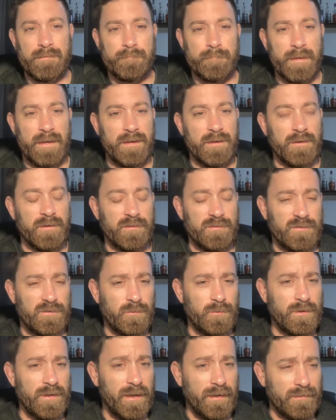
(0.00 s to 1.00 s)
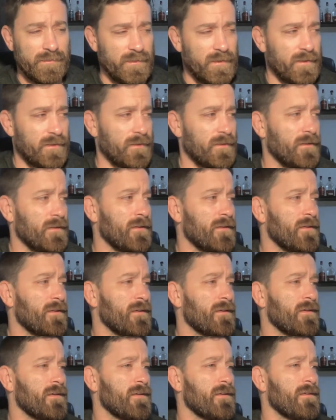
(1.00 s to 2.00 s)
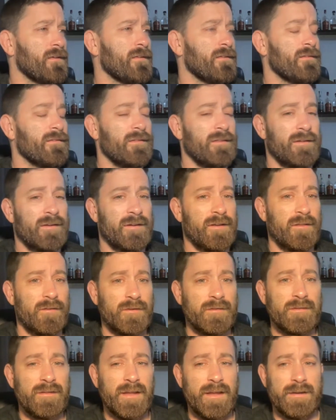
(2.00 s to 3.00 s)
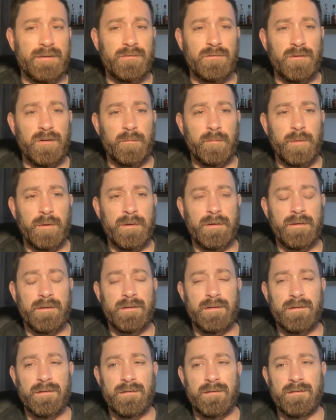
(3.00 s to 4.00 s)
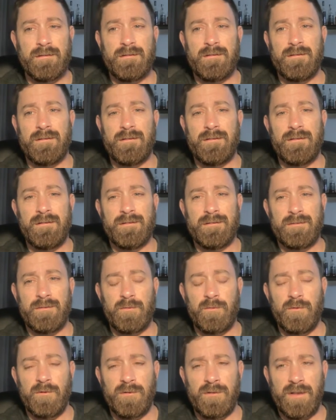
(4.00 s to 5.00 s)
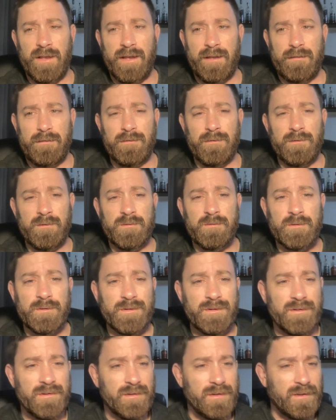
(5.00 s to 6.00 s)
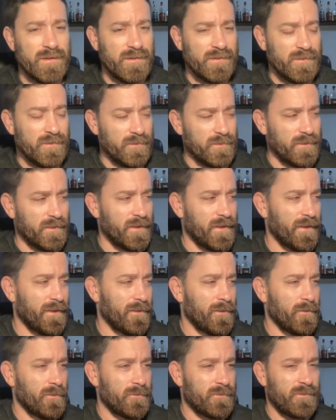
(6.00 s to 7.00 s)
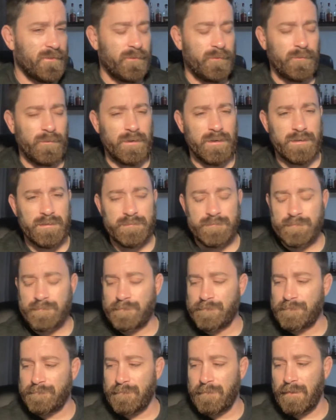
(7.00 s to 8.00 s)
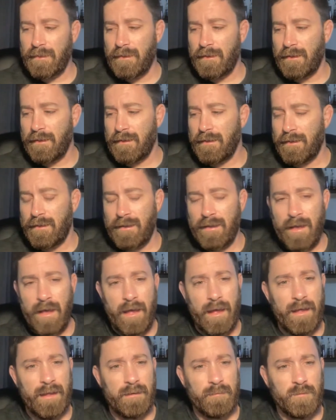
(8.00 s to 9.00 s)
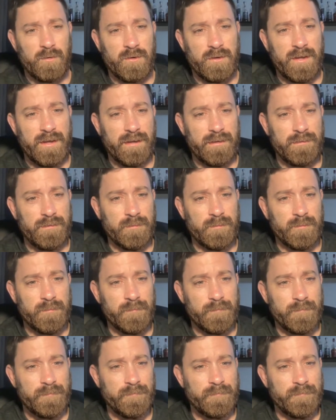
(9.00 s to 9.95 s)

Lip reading: because you guessed it, did another day trip to Orlando, took the kiddo to Animal Kingdom